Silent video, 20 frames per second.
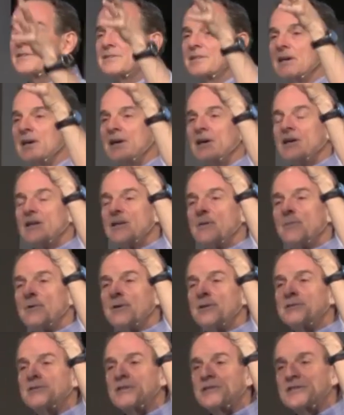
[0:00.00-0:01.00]
is,
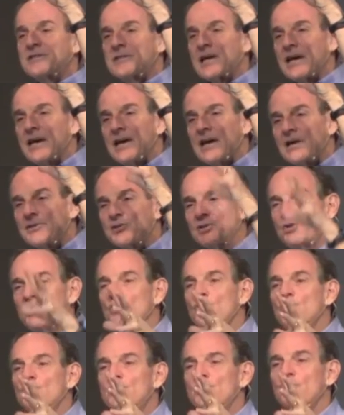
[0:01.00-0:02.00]
is to stay
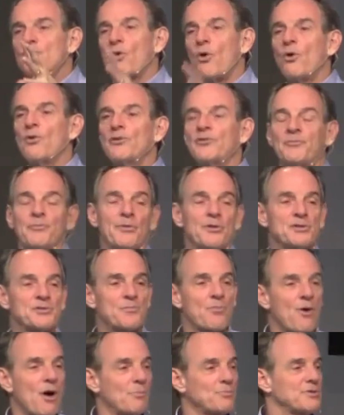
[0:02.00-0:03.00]
attuned to the Holy
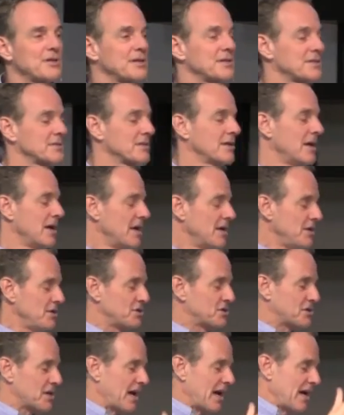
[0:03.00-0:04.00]
Spirit's promptings.
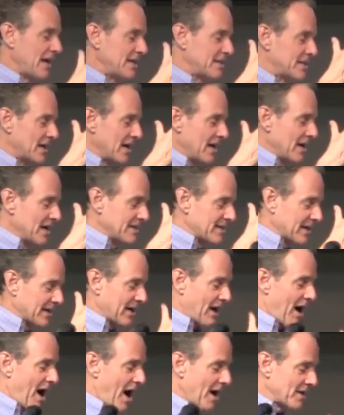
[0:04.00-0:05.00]
You say to
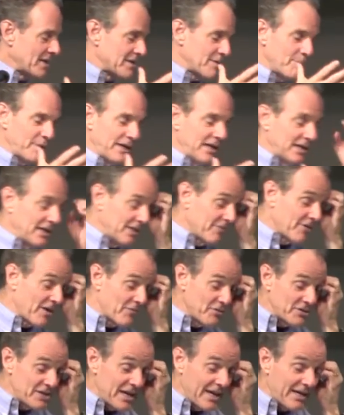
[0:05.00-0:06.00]
God at the beginning of
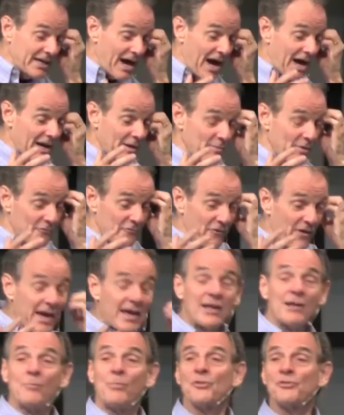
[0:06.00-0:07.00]
every day, God, I'm
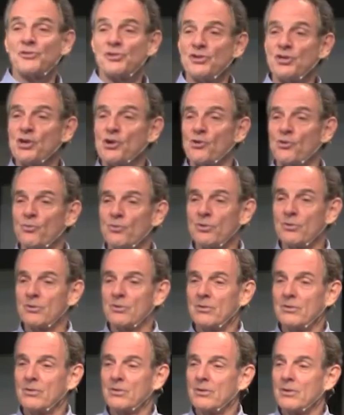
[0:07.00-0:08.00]
available to you.
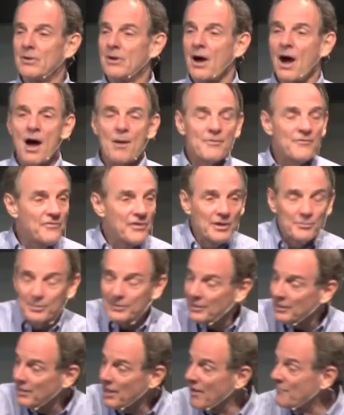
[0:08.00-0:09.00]
I'm
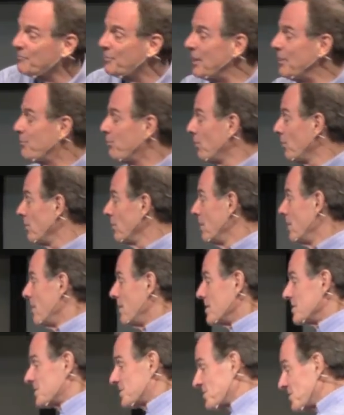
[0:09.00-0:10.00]
available to love people,
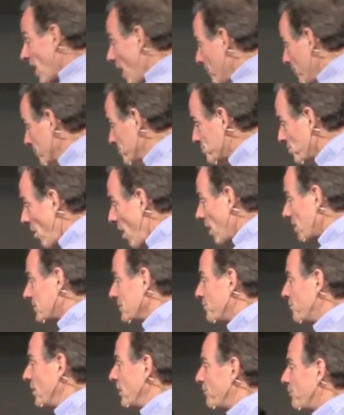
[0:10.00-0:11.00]
stop and talk
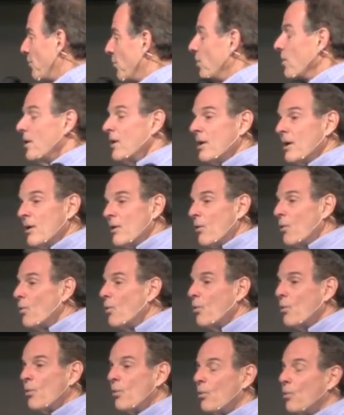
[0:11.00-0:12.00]
to people.
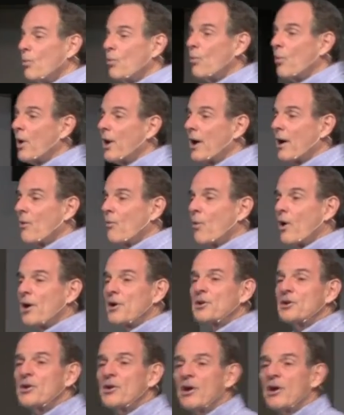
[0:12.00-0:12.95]
Where, where do